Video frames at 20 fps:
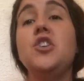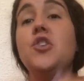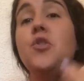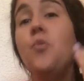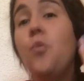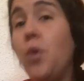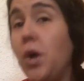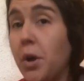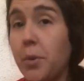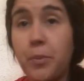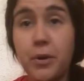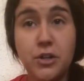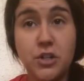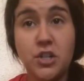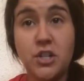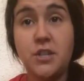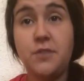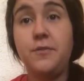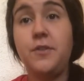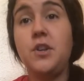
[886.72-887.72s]
You will
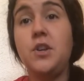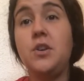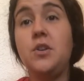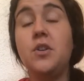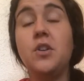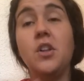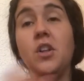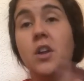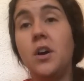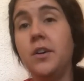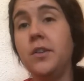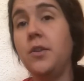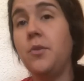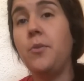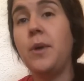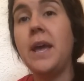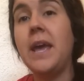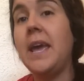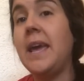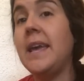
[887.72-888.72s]
purchase food along the
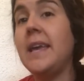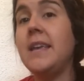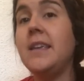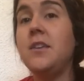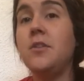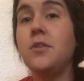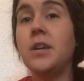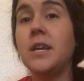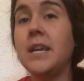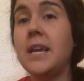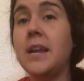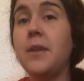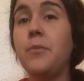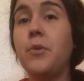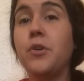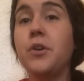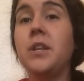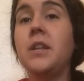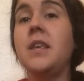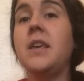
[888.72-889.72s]
way. You can get a
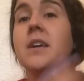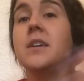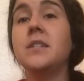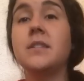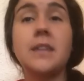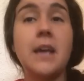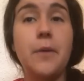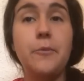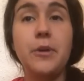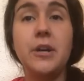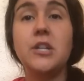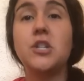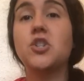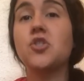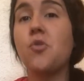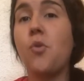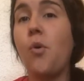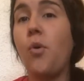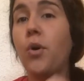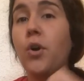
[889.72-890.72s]
bocadilla
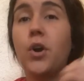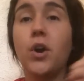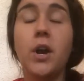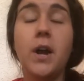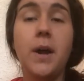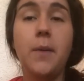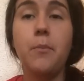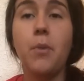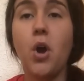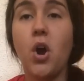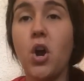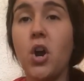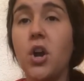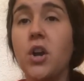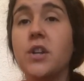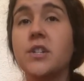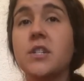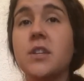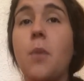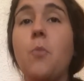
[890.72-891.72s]
sandwich or a
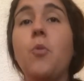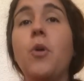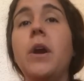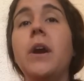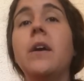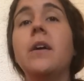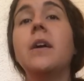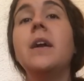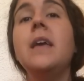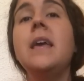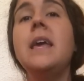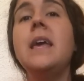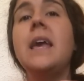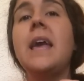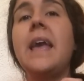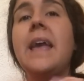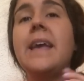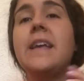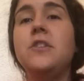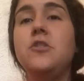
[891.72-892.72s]
bar somewhere
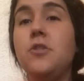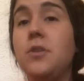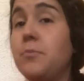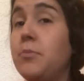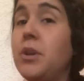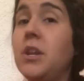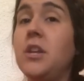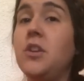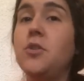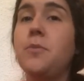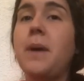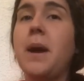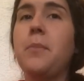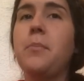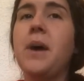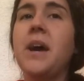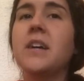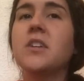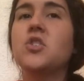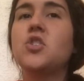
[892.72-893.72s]
and you can put it in your
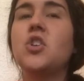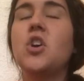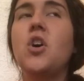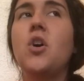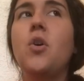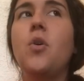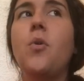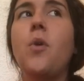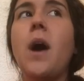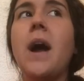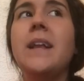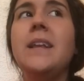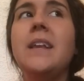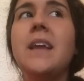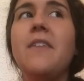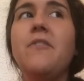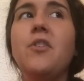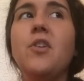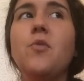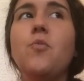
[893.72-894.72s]
backpack. So I
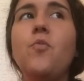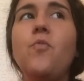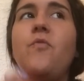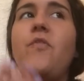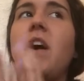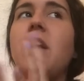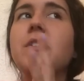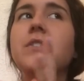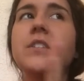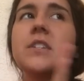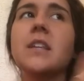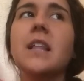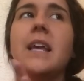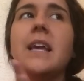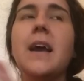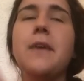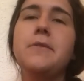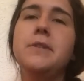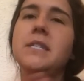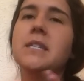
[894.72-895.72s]
never felt
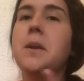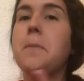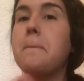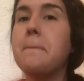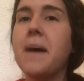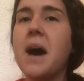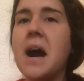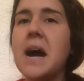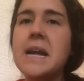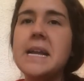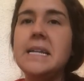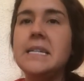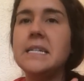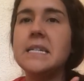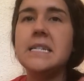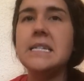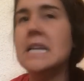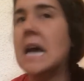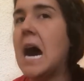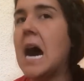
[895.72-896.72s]
like I was in a
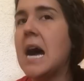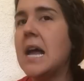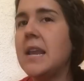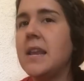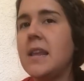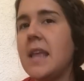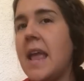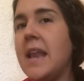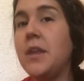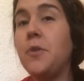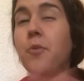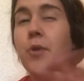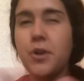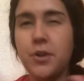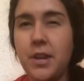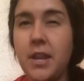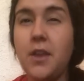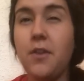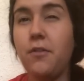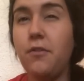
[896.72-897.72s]
bind, not
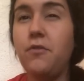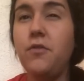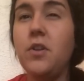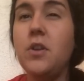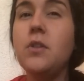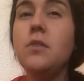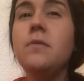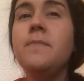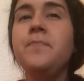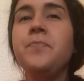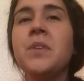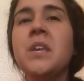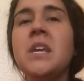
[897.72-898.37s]
anywhere near food.